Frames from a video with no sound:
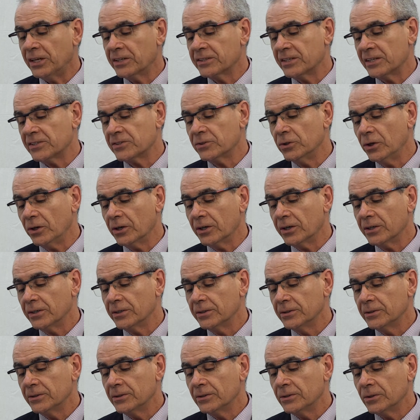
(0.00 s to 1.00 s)
with excess
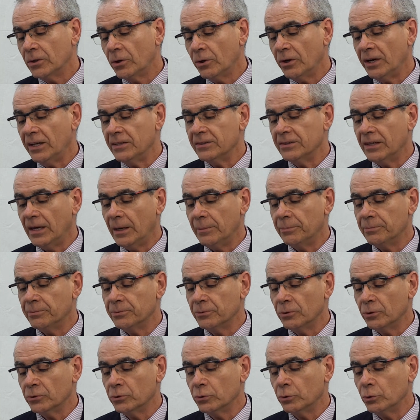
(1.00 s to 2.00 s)
stock or end
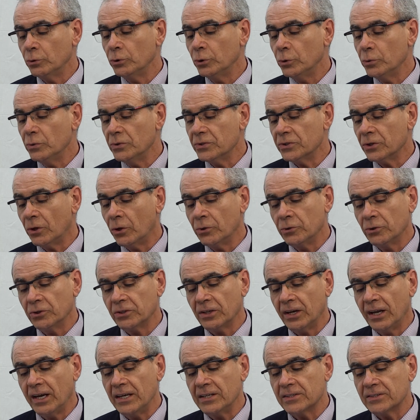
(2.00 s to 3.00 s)
up not to use or
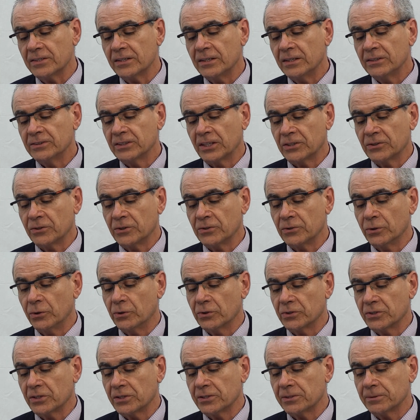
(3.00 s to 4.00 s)
utilize such
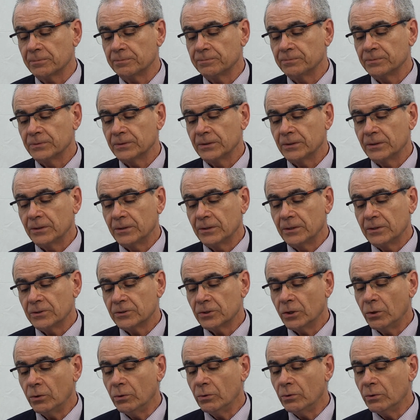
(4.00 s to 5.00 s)
resources.
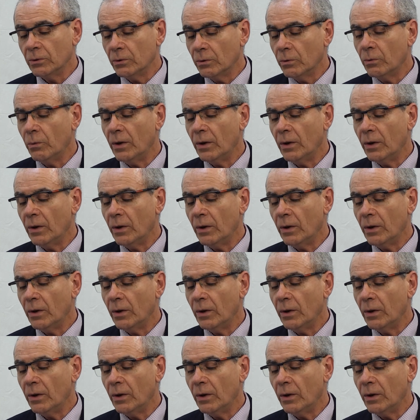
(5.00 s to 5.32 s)
So